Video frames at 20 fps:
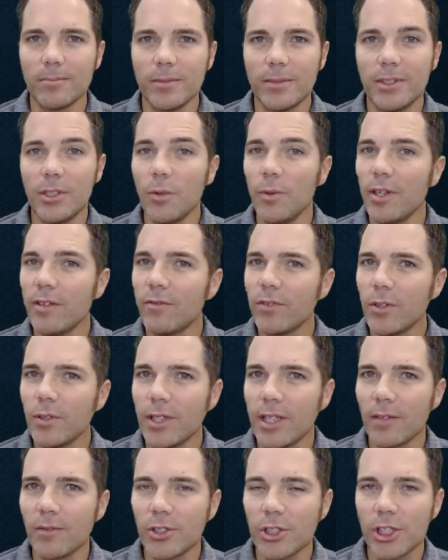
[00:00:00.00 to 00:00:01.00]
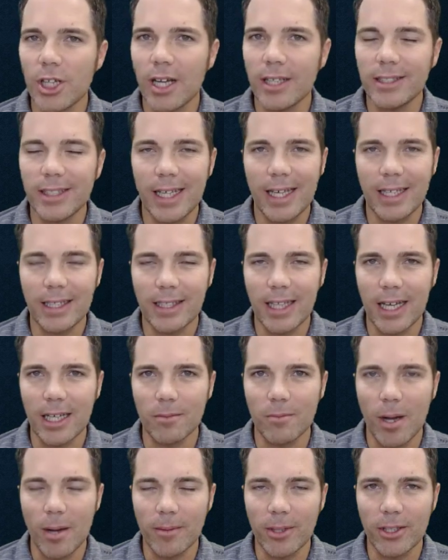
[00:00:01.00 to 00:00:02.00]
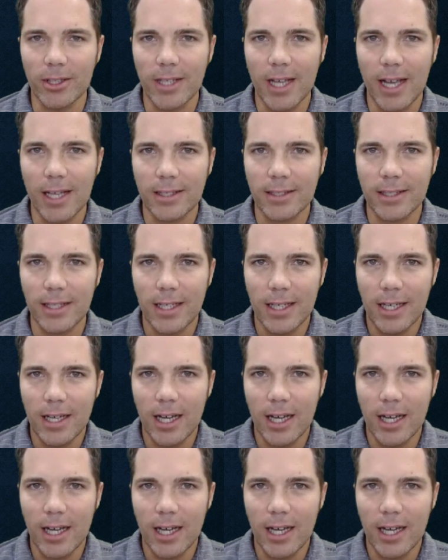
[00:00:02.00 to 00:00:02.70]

doing fluid level shots and dynamometer tests.